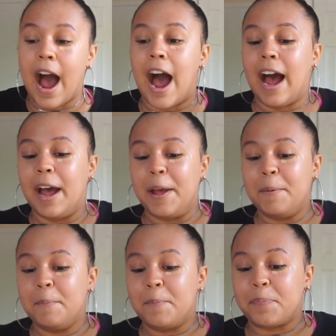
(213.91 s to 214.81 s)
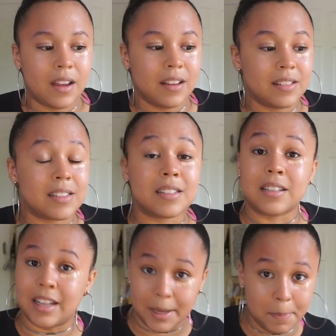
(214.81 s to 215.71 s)
I'm
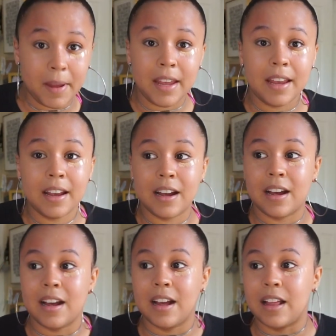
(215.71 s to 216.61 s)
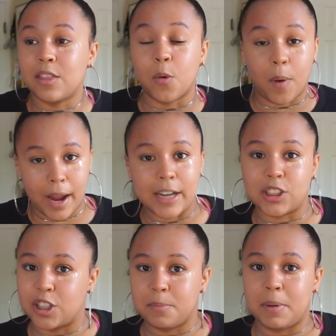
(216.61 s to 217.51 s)
sleeping the way I
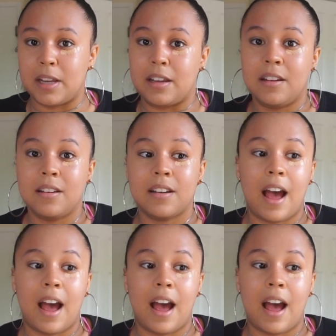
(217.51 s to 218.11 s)
should be,